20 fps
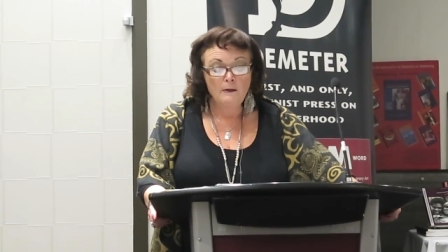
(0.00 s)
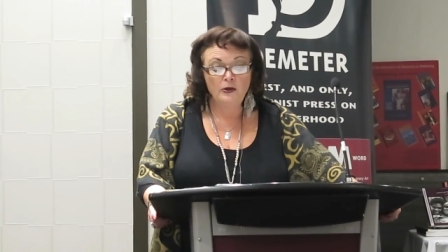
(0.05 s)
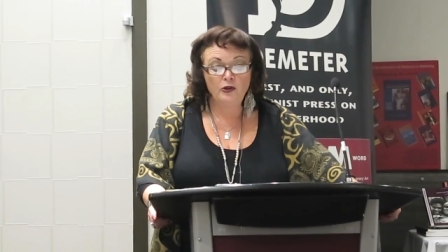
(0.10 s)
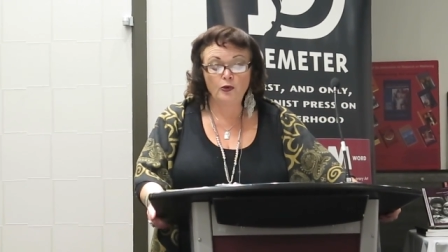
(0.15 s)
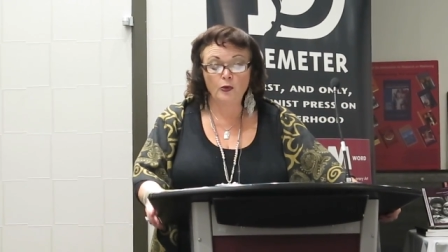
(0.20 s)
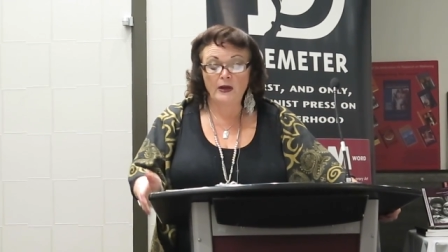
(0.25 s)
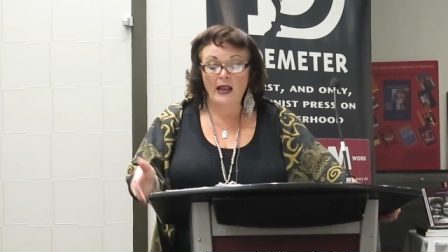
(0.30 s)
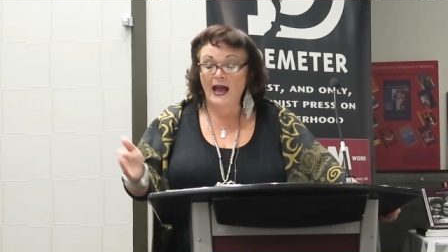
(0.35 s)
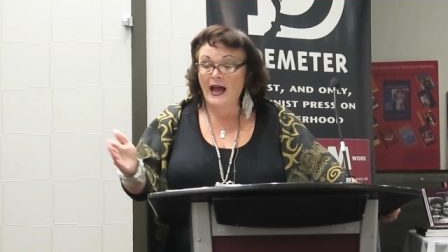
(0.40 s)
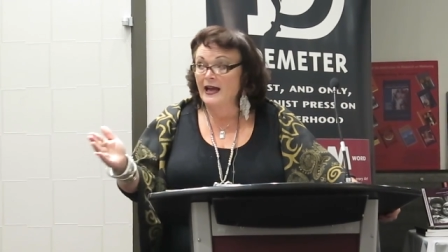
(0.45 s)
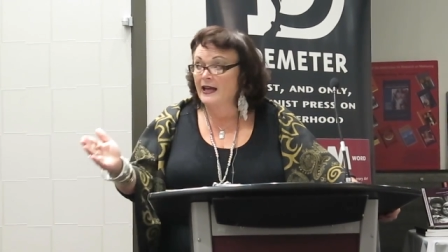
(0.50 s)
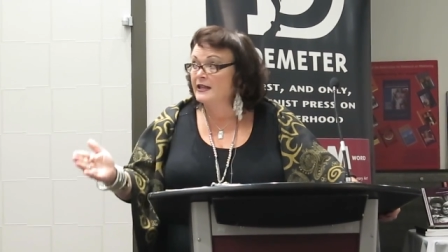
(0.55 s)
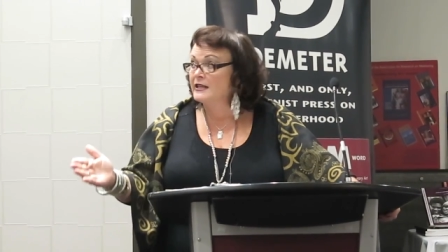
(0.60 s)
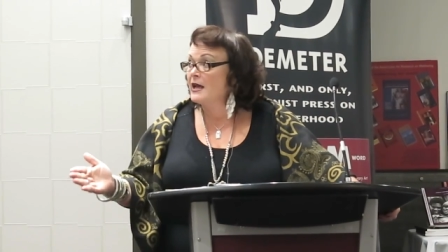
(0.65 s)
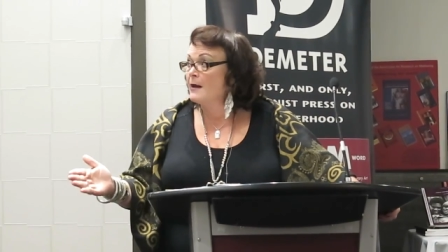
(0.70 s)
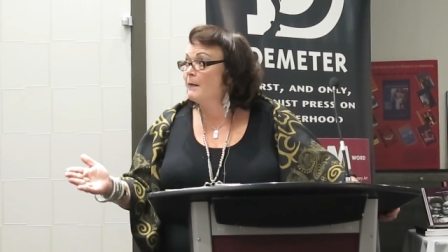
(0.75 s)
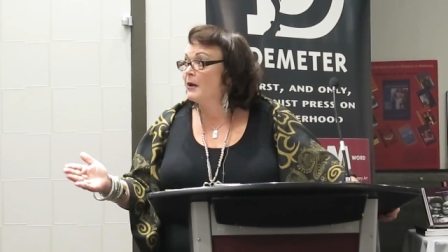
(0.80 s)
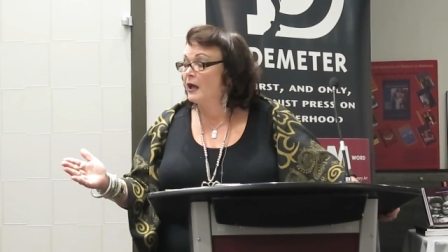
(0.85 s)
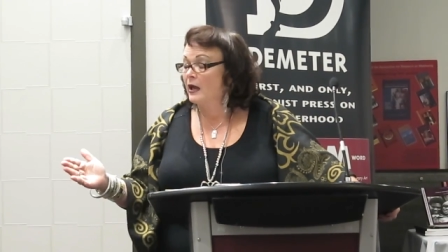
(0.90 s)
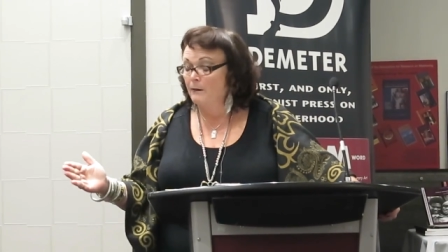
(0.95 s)
between
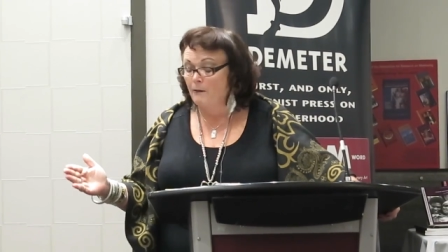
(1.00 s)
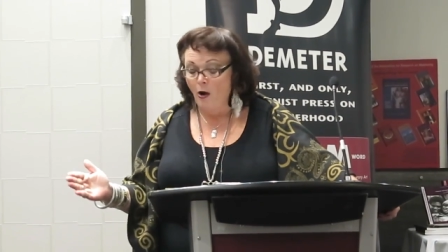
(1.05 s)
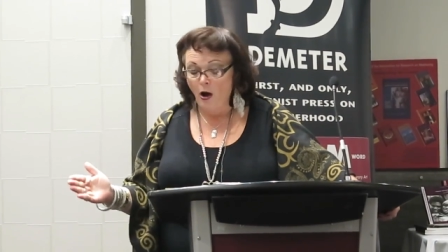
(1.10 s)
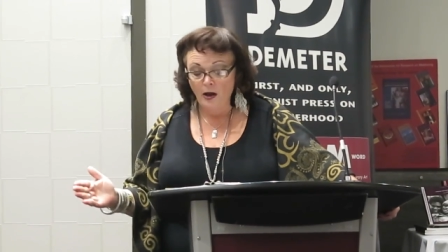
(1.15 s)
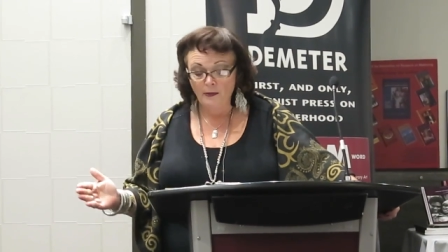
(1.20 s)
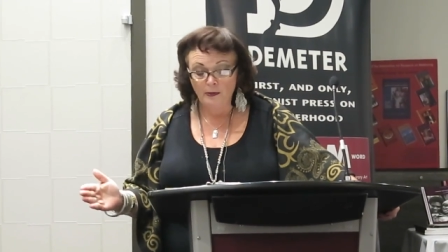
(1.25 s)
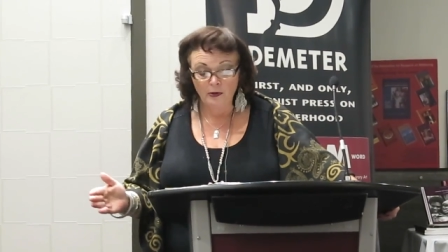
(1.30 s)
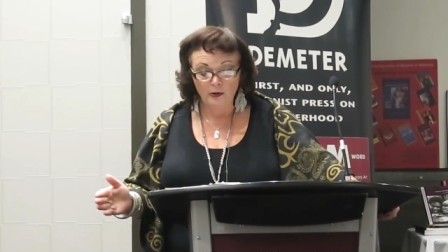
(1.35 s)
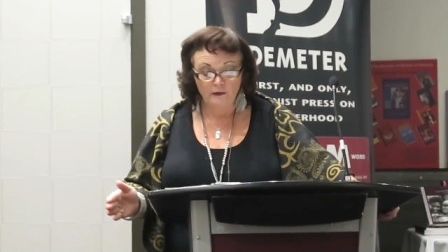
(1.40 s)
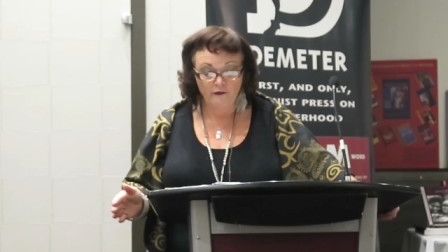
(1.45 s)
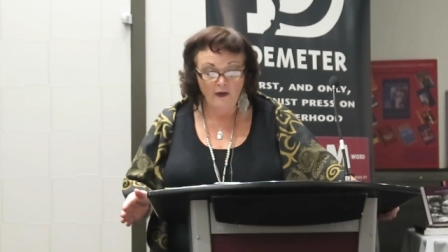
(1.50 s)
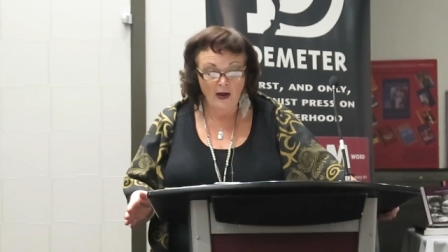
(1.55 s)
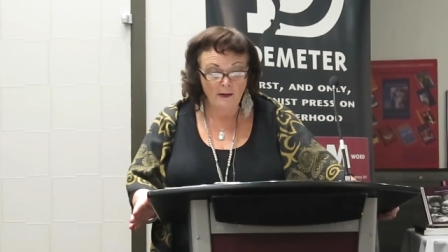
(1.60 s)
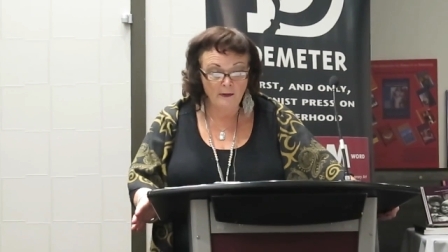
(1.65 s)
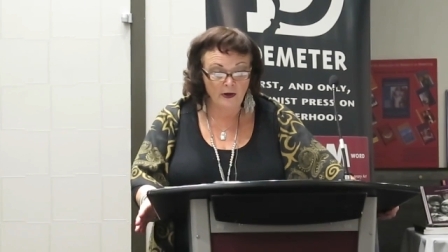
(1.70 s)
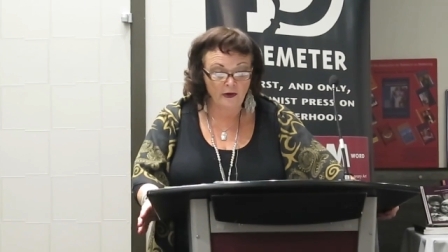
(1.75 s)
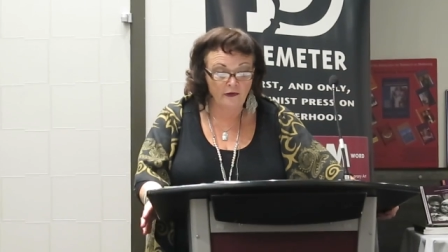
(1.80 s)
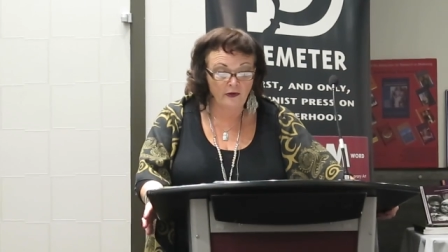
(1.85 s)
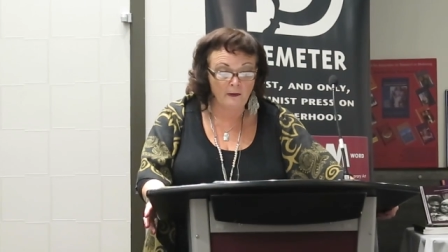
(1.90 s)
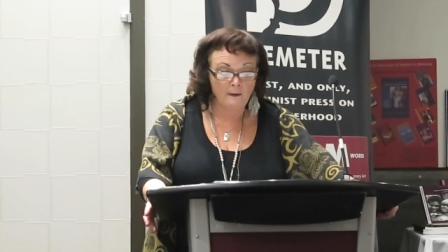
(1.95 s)
academic and popular
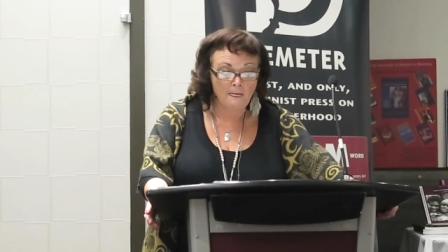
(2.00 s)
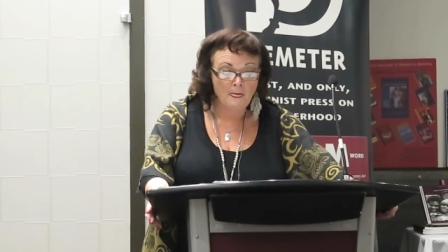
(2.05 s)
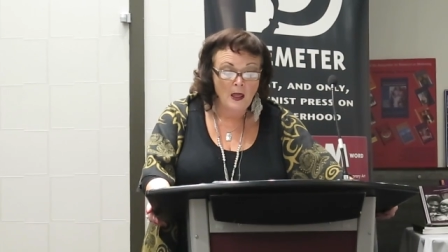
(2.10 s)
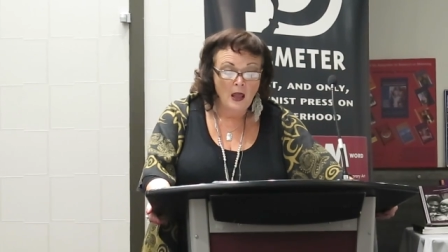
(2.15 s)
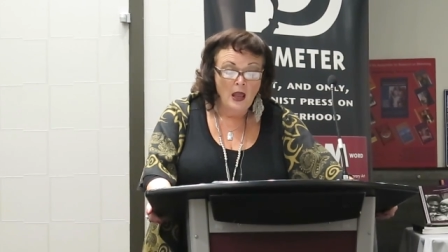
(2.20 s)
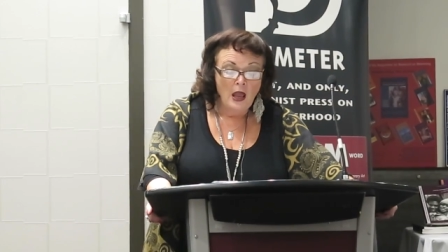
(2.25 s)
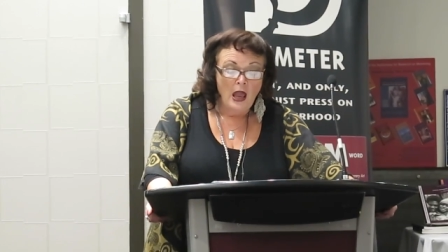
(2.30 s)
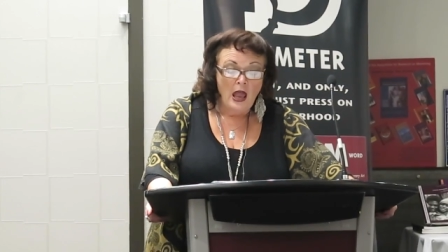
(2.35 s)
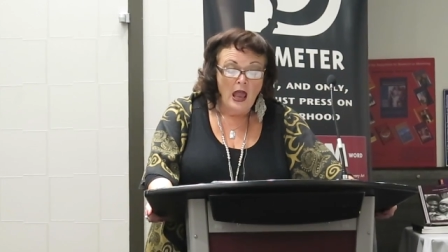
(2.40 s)
feminism.